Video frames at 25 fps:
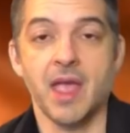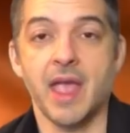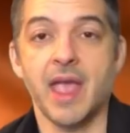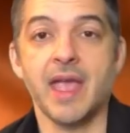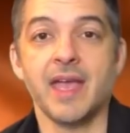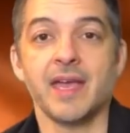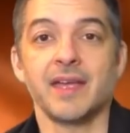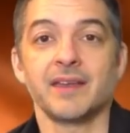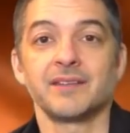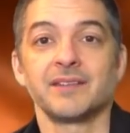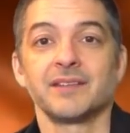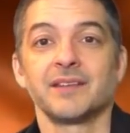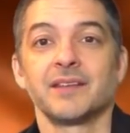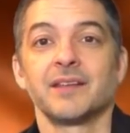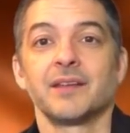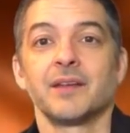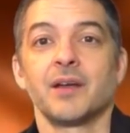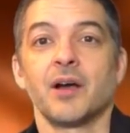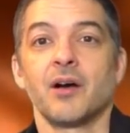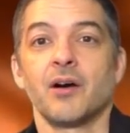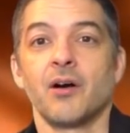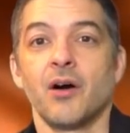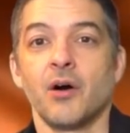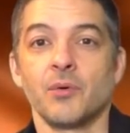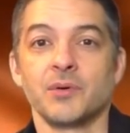and
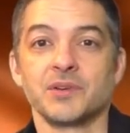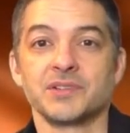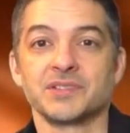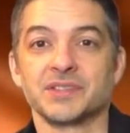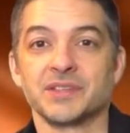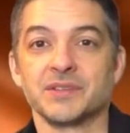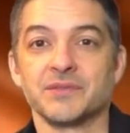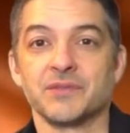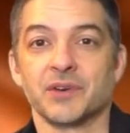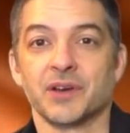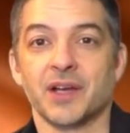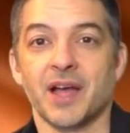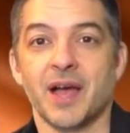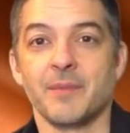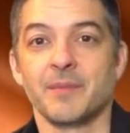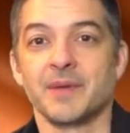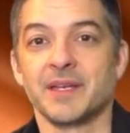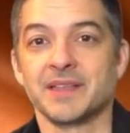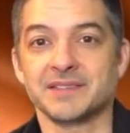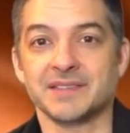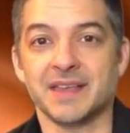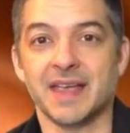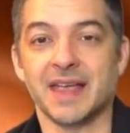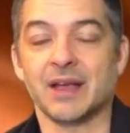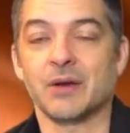always leave your
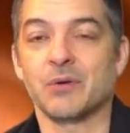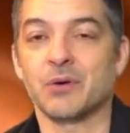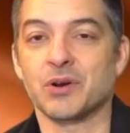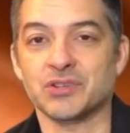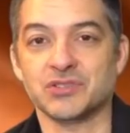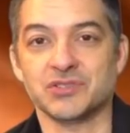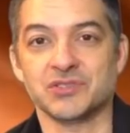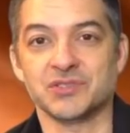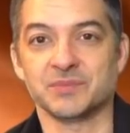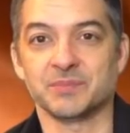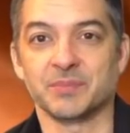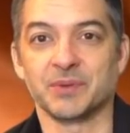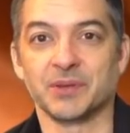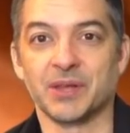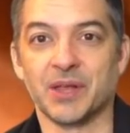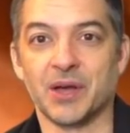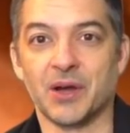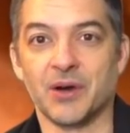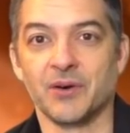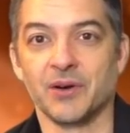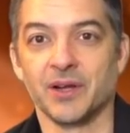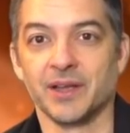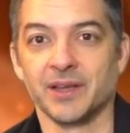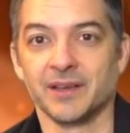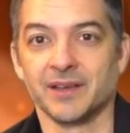comments and questions
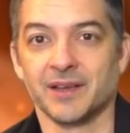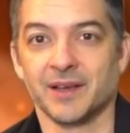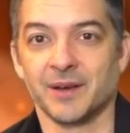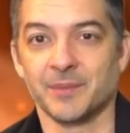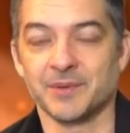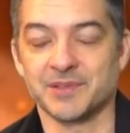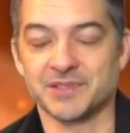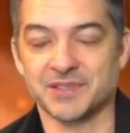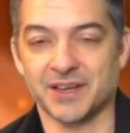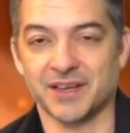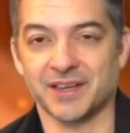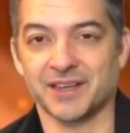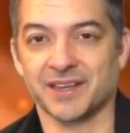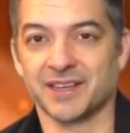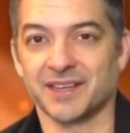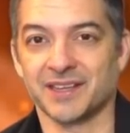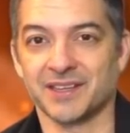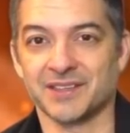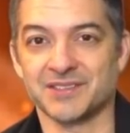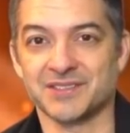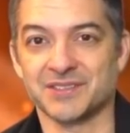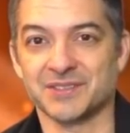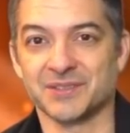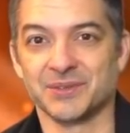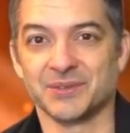below. I'll be talking
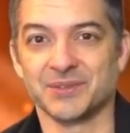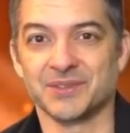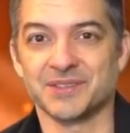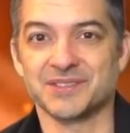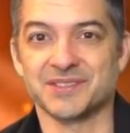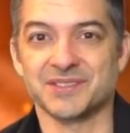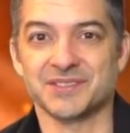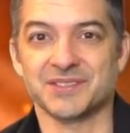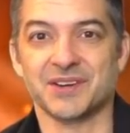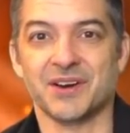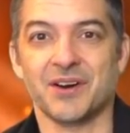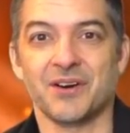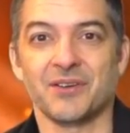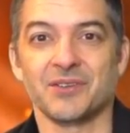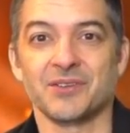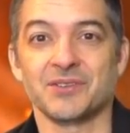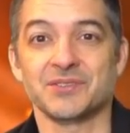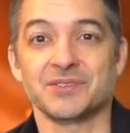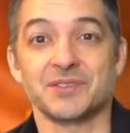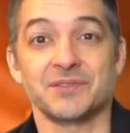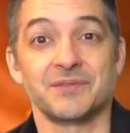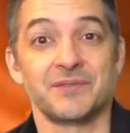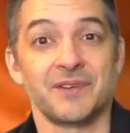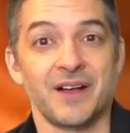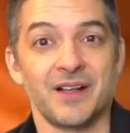again soon. This is
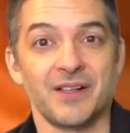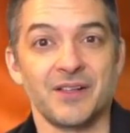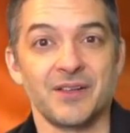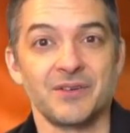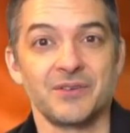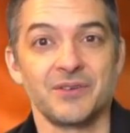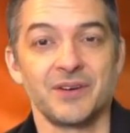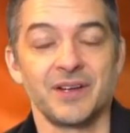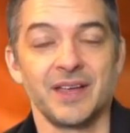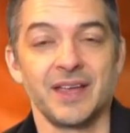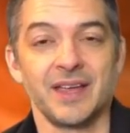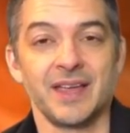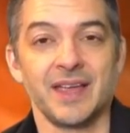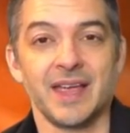Carlos Cavallo.